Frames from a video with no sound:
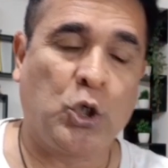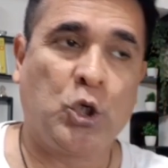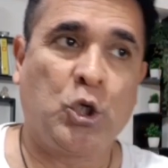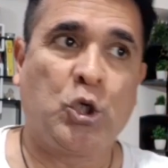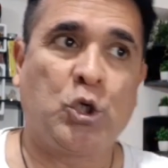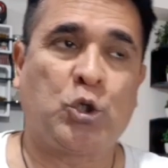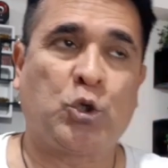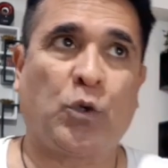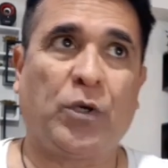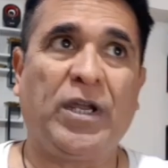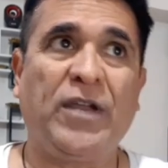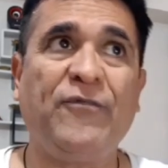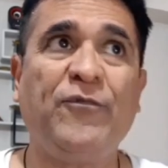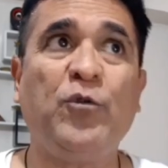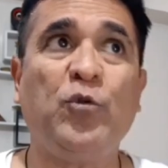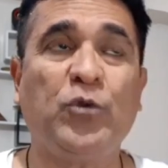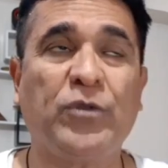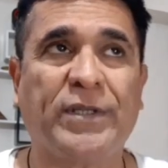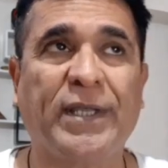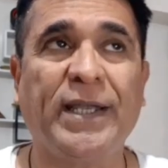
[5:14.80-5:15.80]
So if
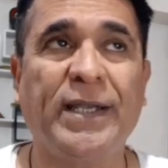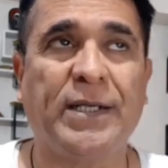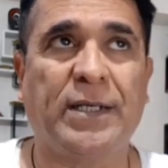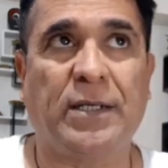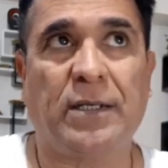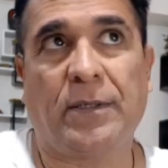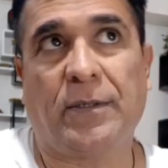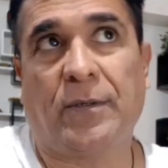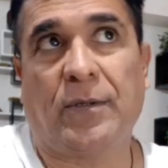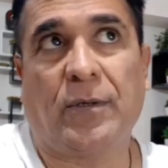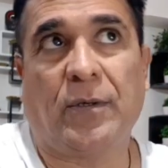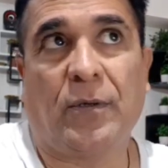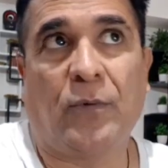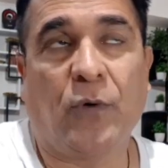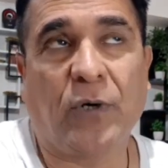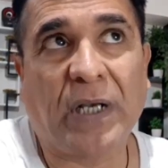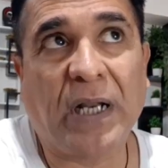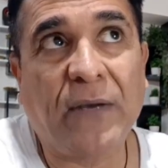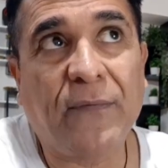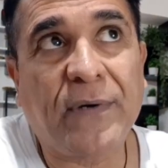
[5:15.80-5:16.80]
you think
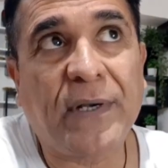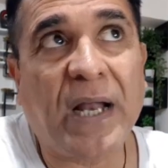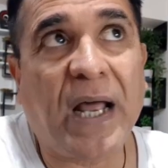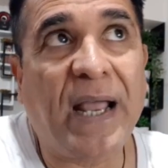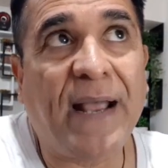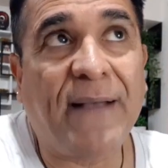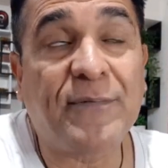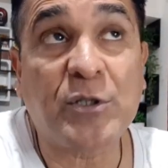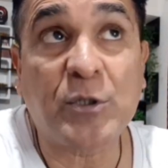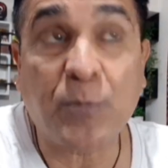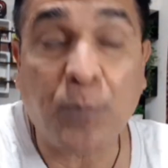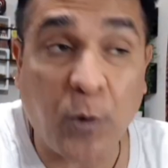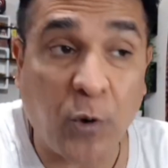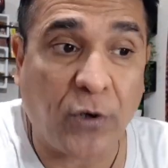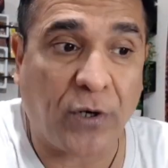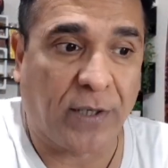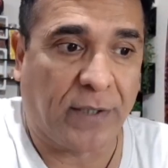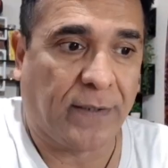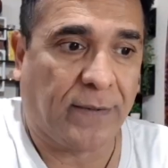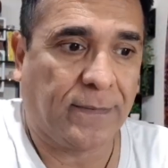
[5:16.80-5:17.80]
whatever I have
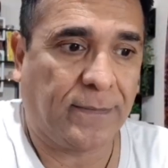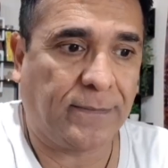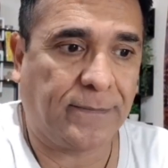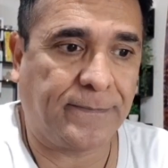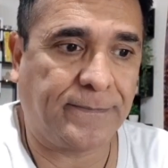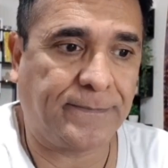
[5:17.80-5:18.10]
spoken,